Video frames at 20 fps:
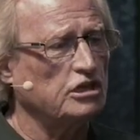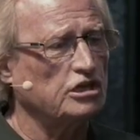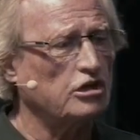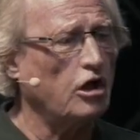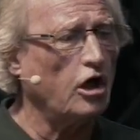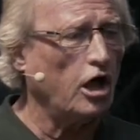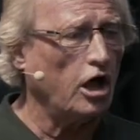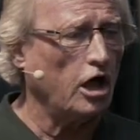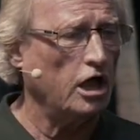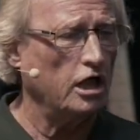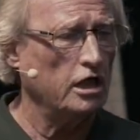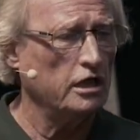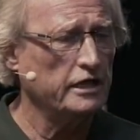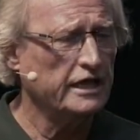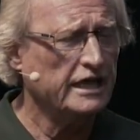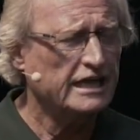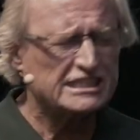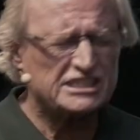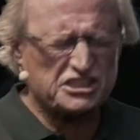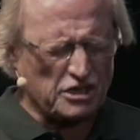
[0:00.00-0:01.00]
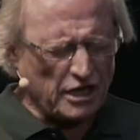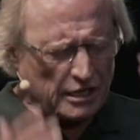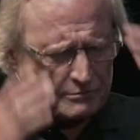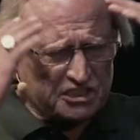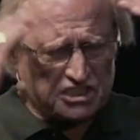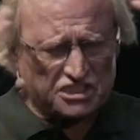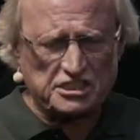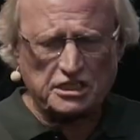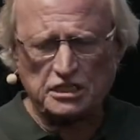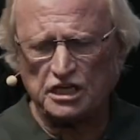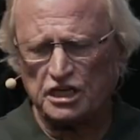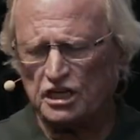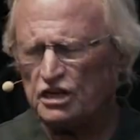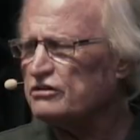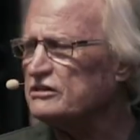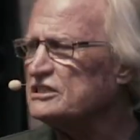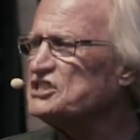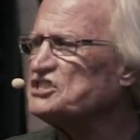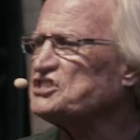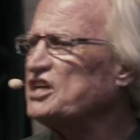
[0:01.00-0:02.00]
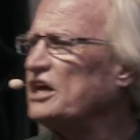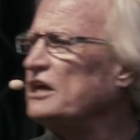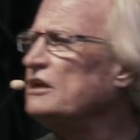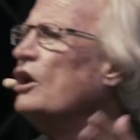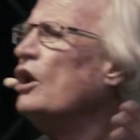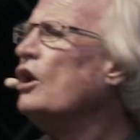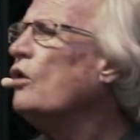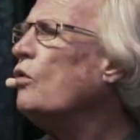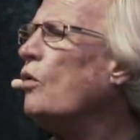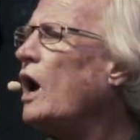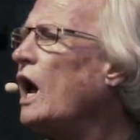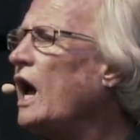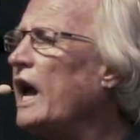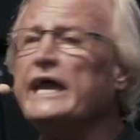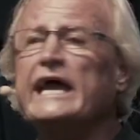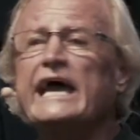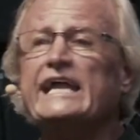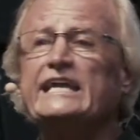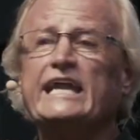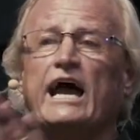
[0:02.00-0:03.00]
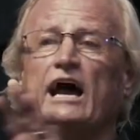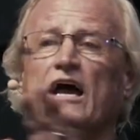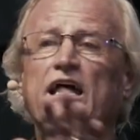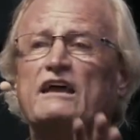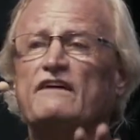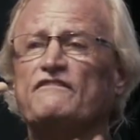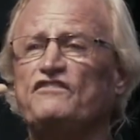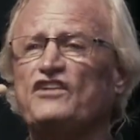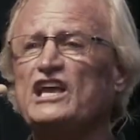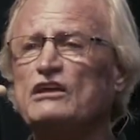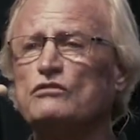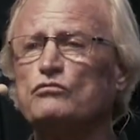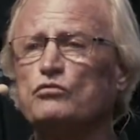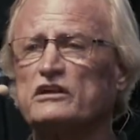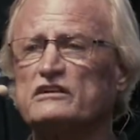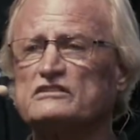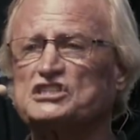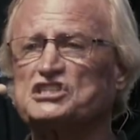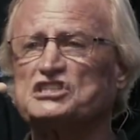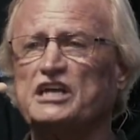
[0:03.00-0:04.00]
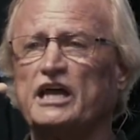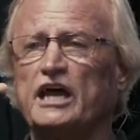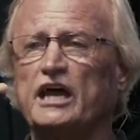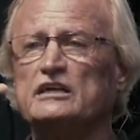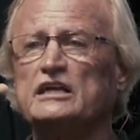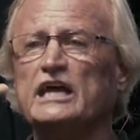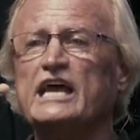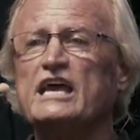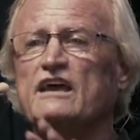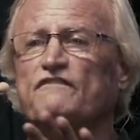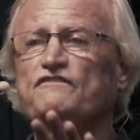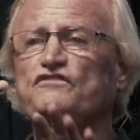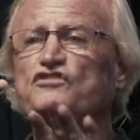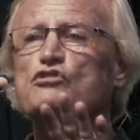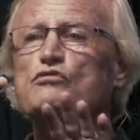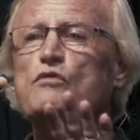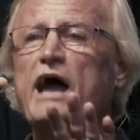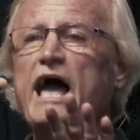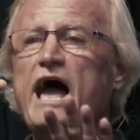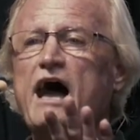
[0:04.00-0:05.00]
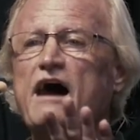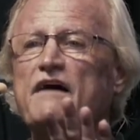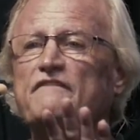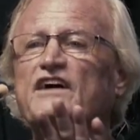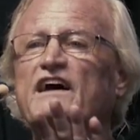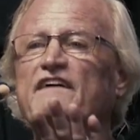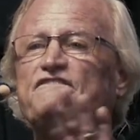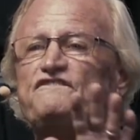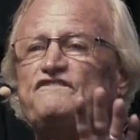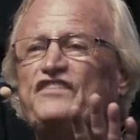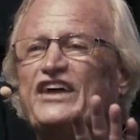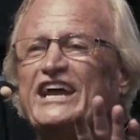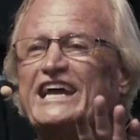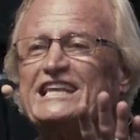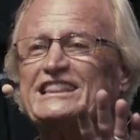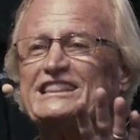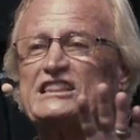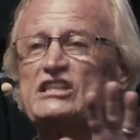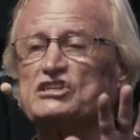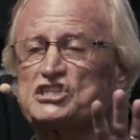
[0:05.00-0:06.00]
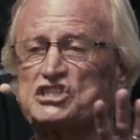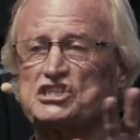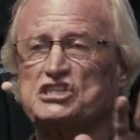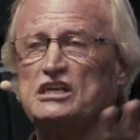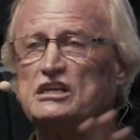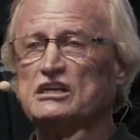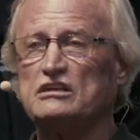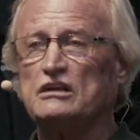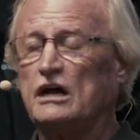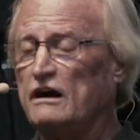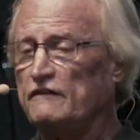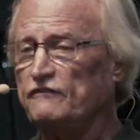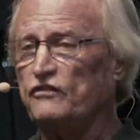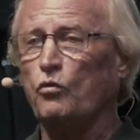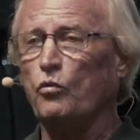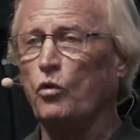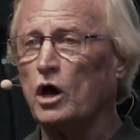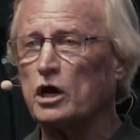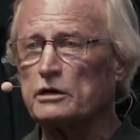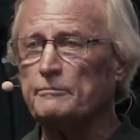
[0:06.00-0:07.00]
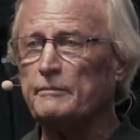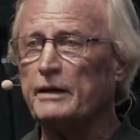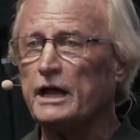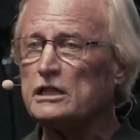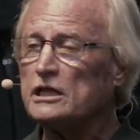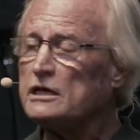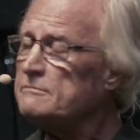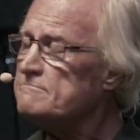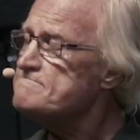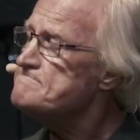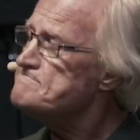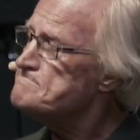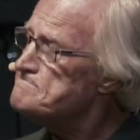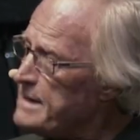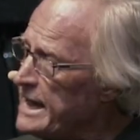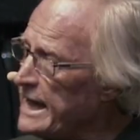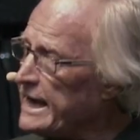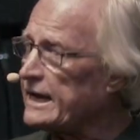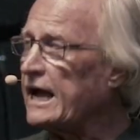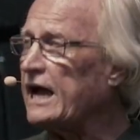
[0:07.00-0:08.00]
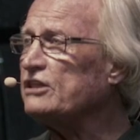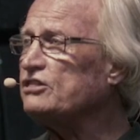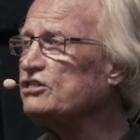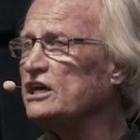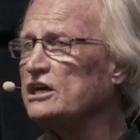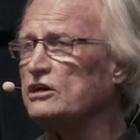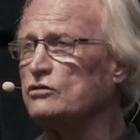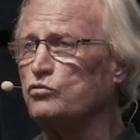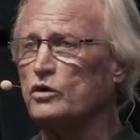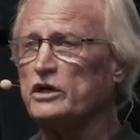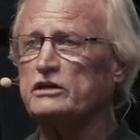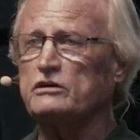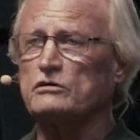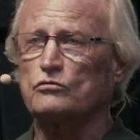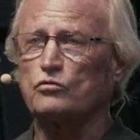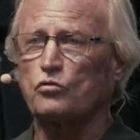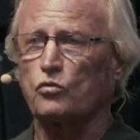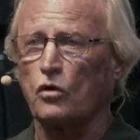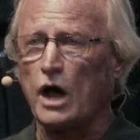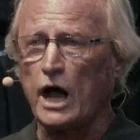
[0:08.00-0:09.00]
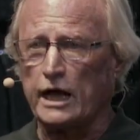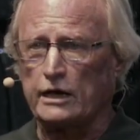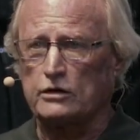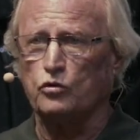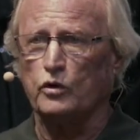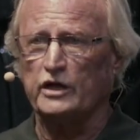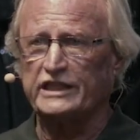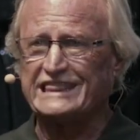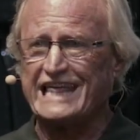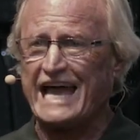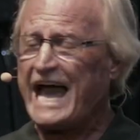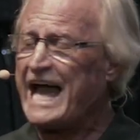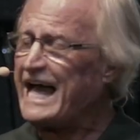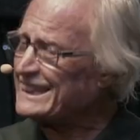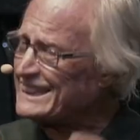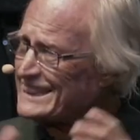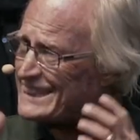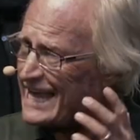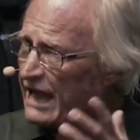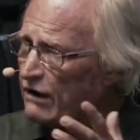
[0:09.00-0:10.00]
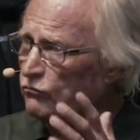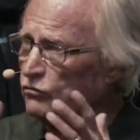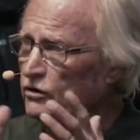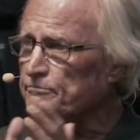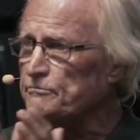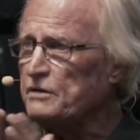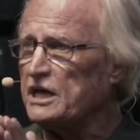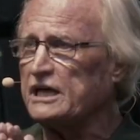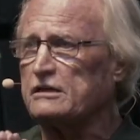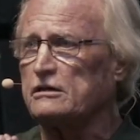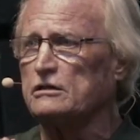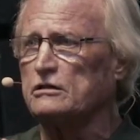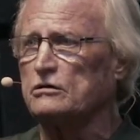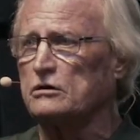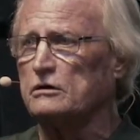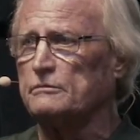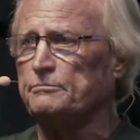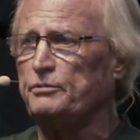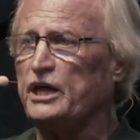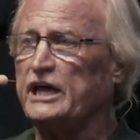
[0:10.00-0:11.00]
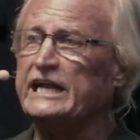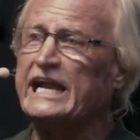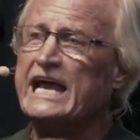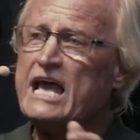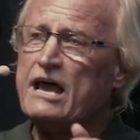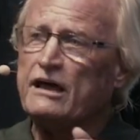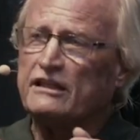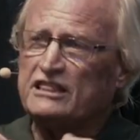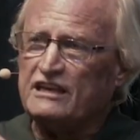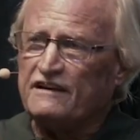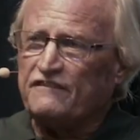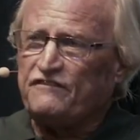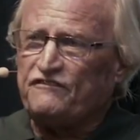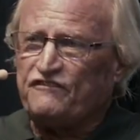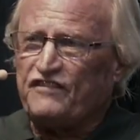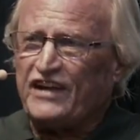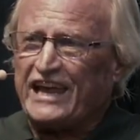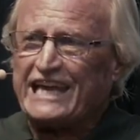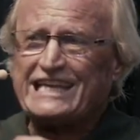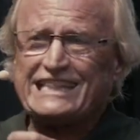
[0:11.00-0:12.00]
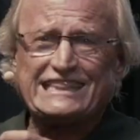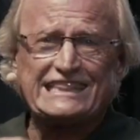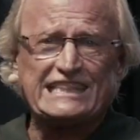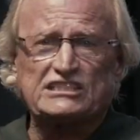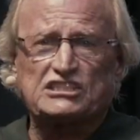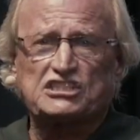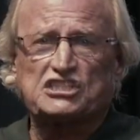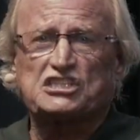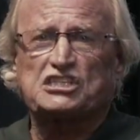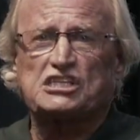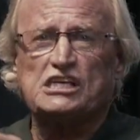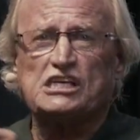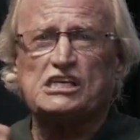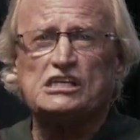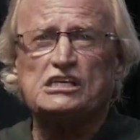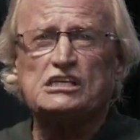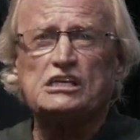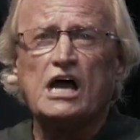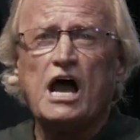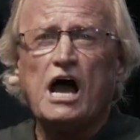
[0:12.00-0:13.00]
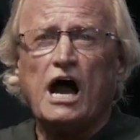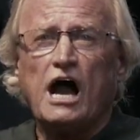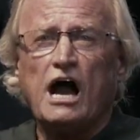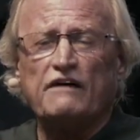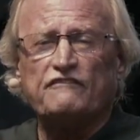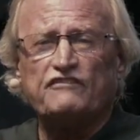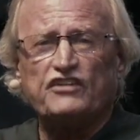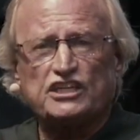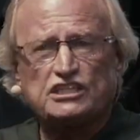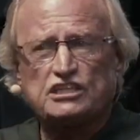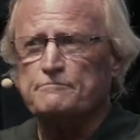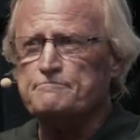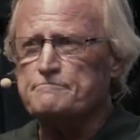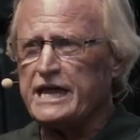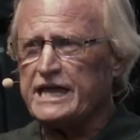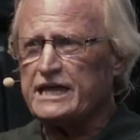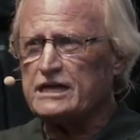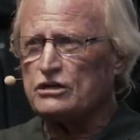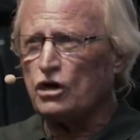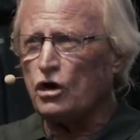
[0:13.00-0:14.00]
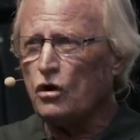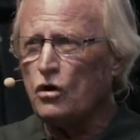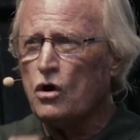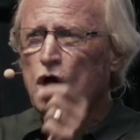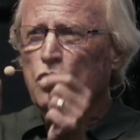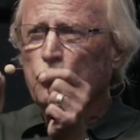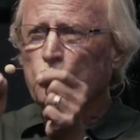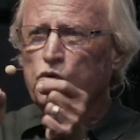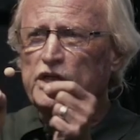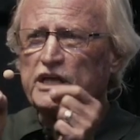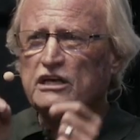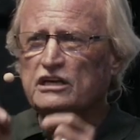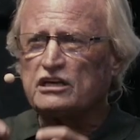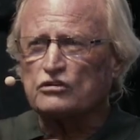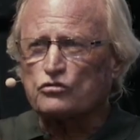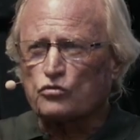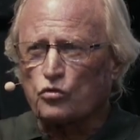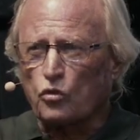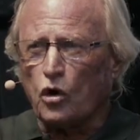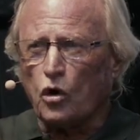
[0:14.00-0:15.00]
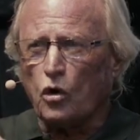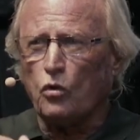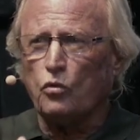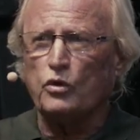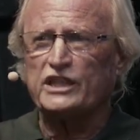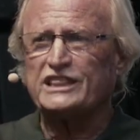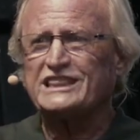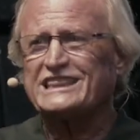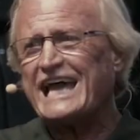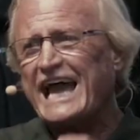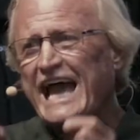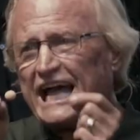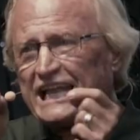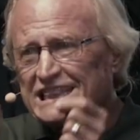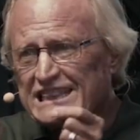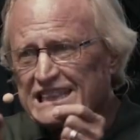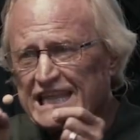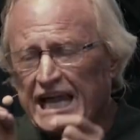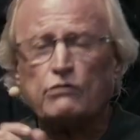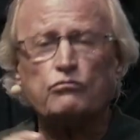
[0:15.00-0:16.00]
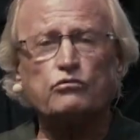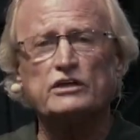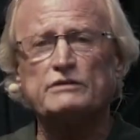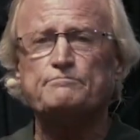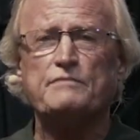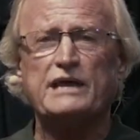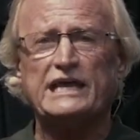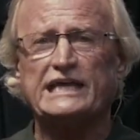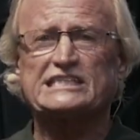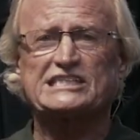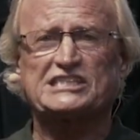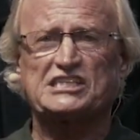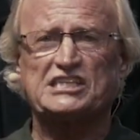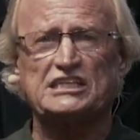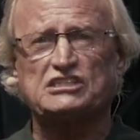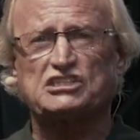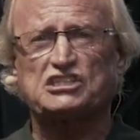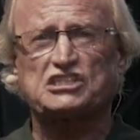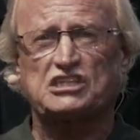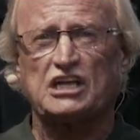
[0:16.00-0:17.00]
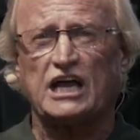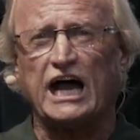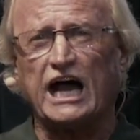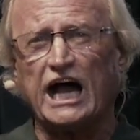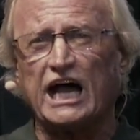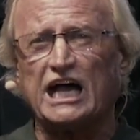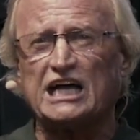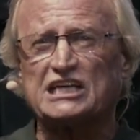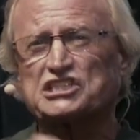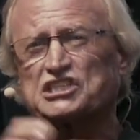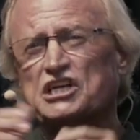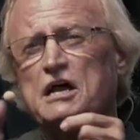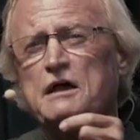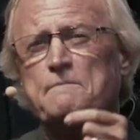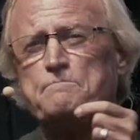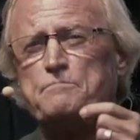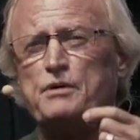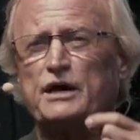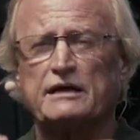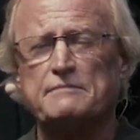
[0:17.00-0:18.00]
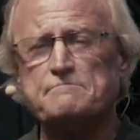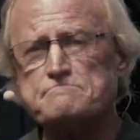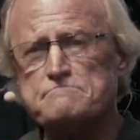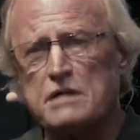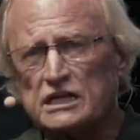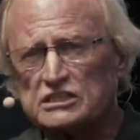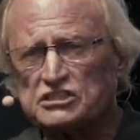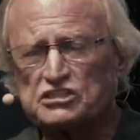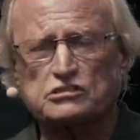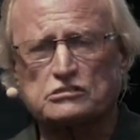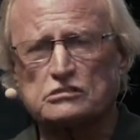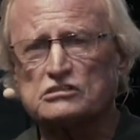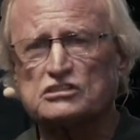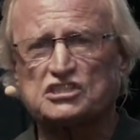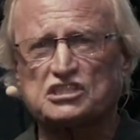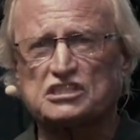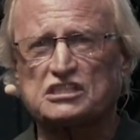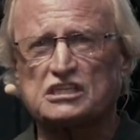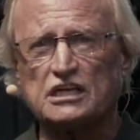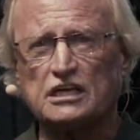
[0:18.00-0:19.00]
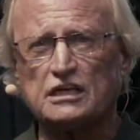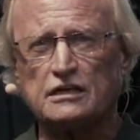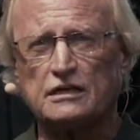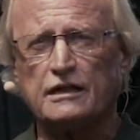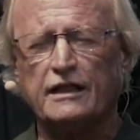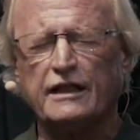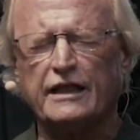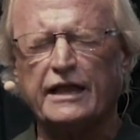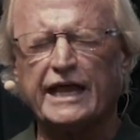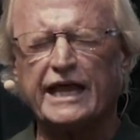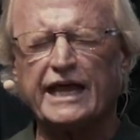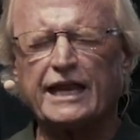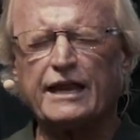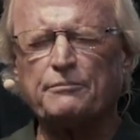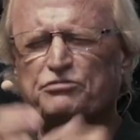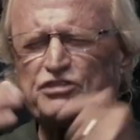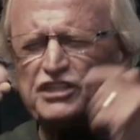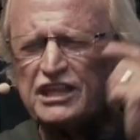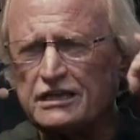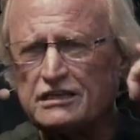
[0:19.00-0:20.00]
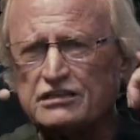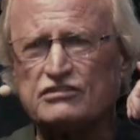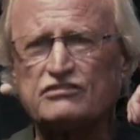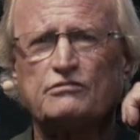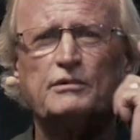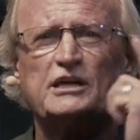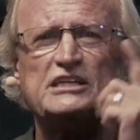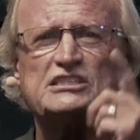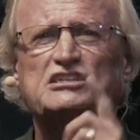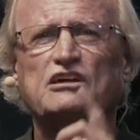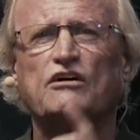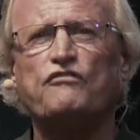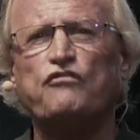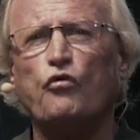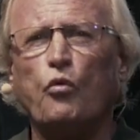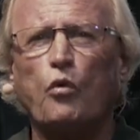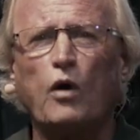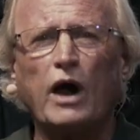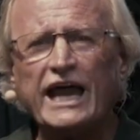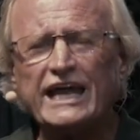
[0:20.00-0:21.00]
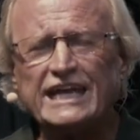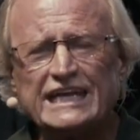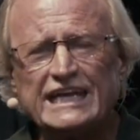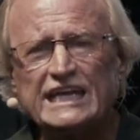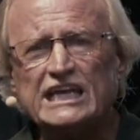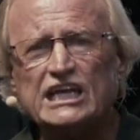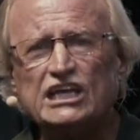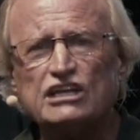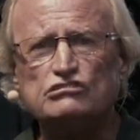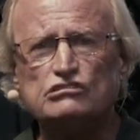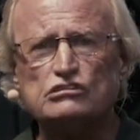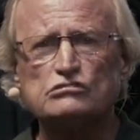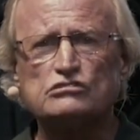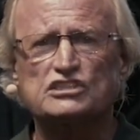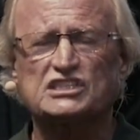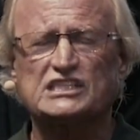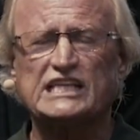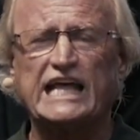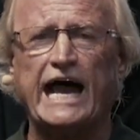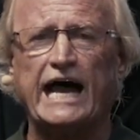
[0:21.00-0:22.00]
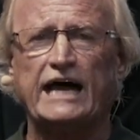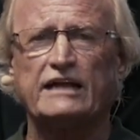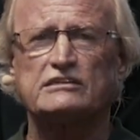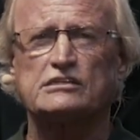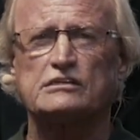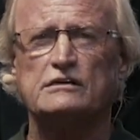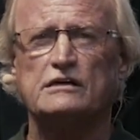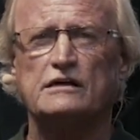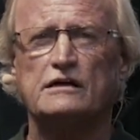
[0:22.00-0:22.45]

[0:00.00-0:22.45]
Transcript: at all. So I'm sitting here and saying, why? Now, if he would have said, if you have faith the seed of a watermelon, man, I think we could rock with that. That would make a little bit. The faith the seed of a tomato, we could roll with that. That would make sense to us. But a mustard seed? And I'm thinking to myself, why did he use that?